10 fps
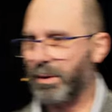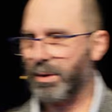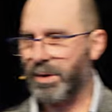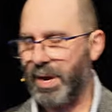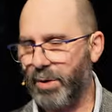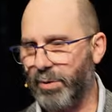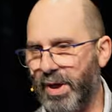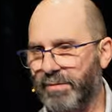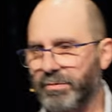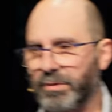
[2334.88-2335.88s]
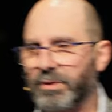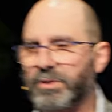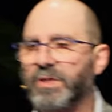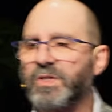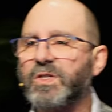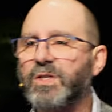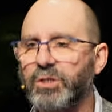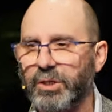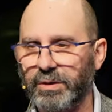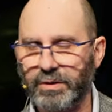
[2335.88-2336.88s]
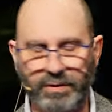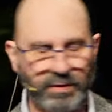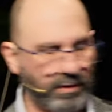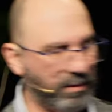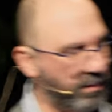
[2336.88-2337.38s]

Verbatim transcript: and now we have decisions.